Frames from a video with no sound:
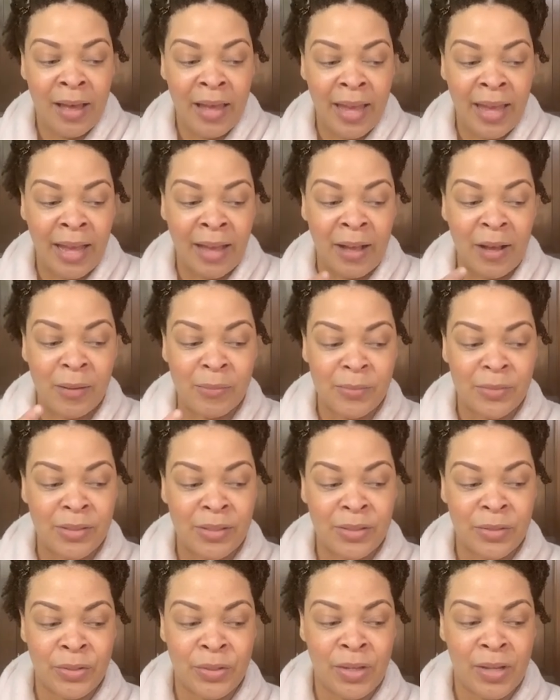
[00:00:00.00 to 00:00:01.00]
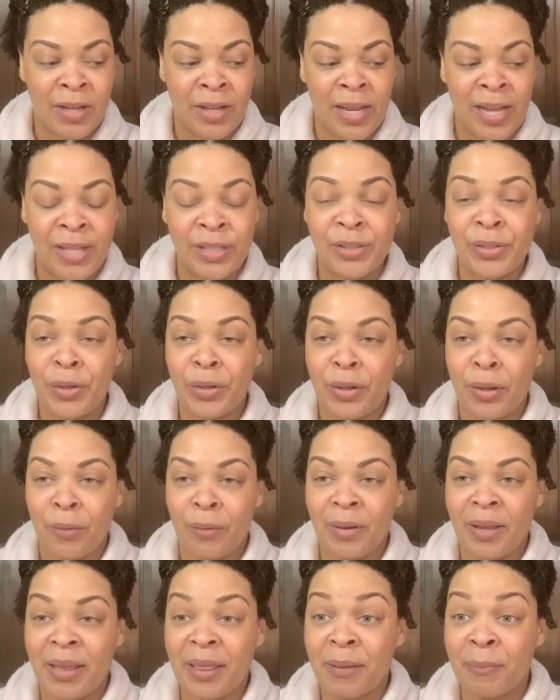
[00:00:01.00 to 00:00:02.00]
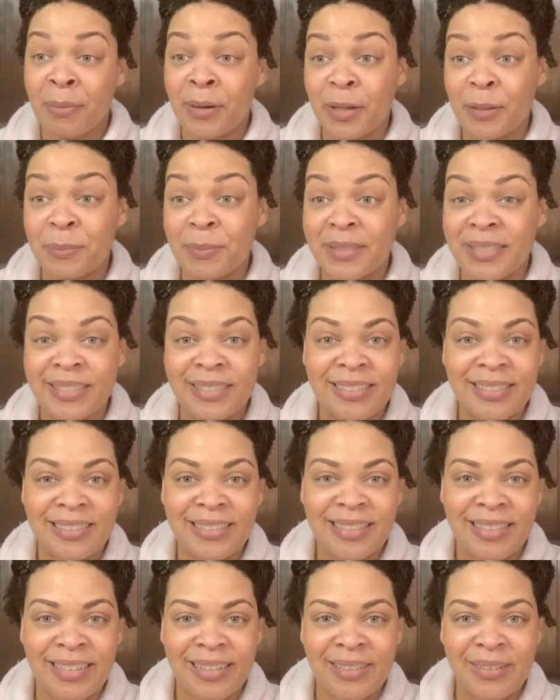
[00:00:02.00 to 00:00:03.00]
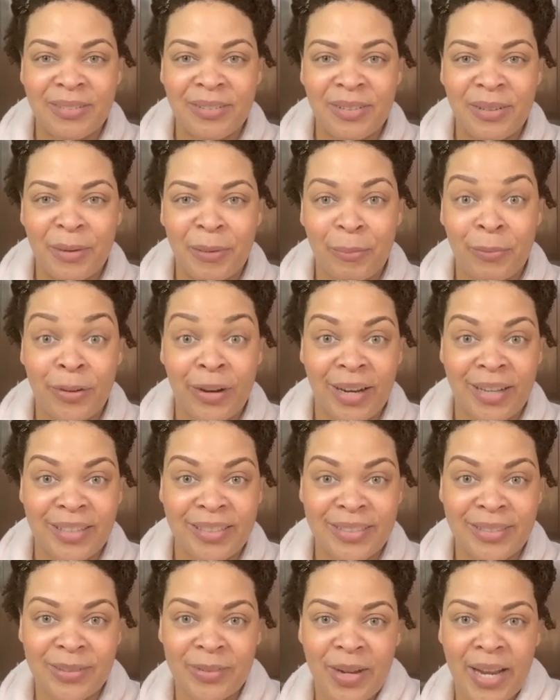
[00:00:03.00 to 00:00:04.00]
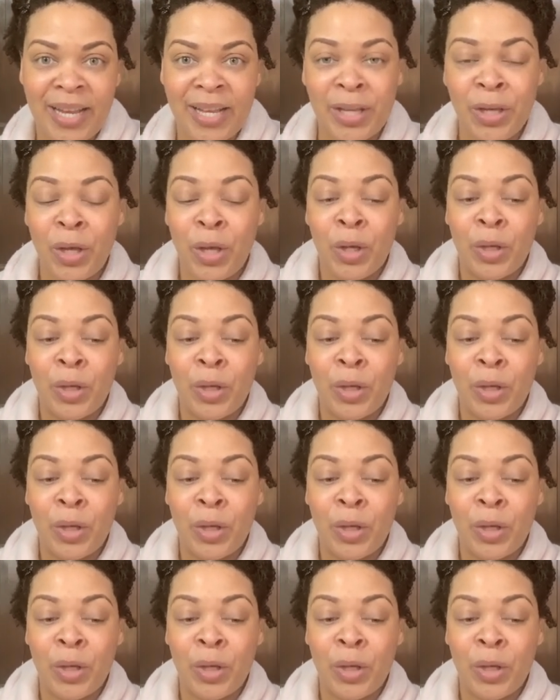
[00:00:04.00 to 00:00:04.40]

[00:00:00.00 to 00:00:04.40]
It comes into knowing the purpose of products, right?